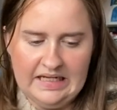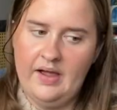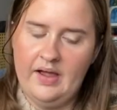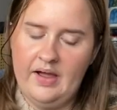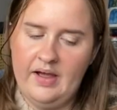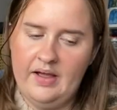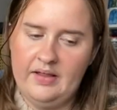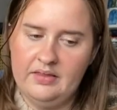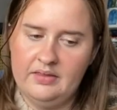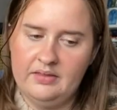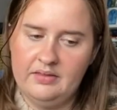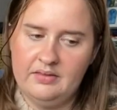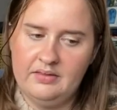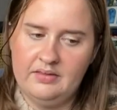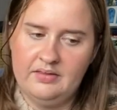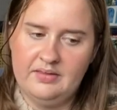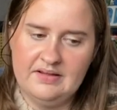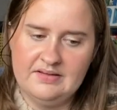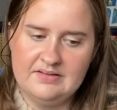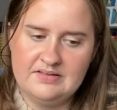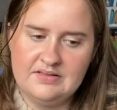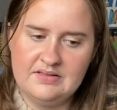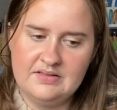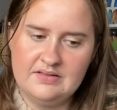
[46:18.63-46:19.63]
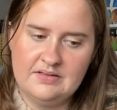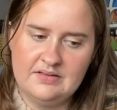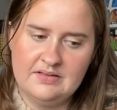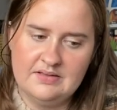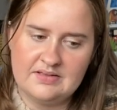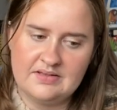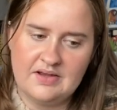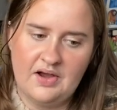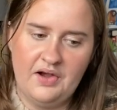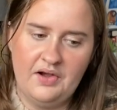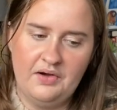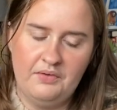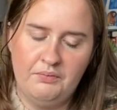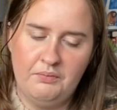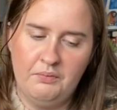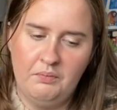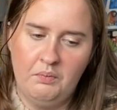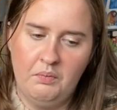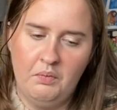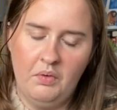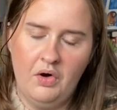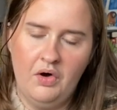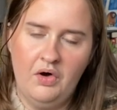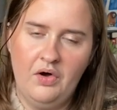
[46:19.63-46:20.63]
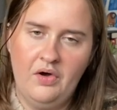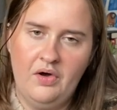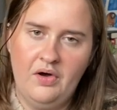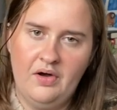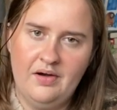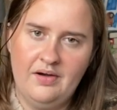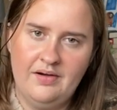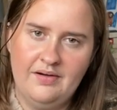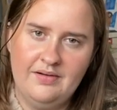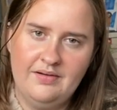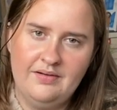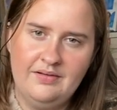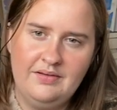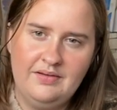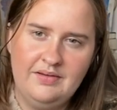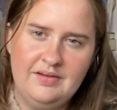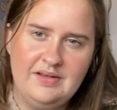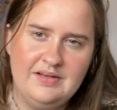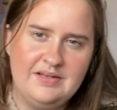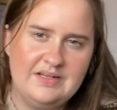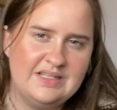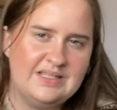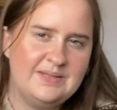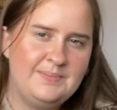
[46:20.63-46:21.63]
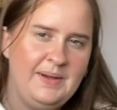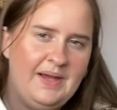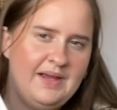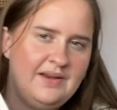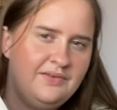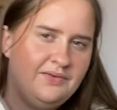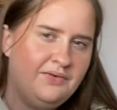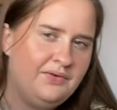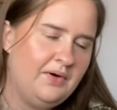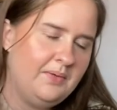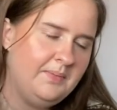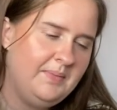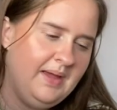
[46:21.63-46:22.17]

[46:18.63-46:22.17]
And this is kind of what you'd expect from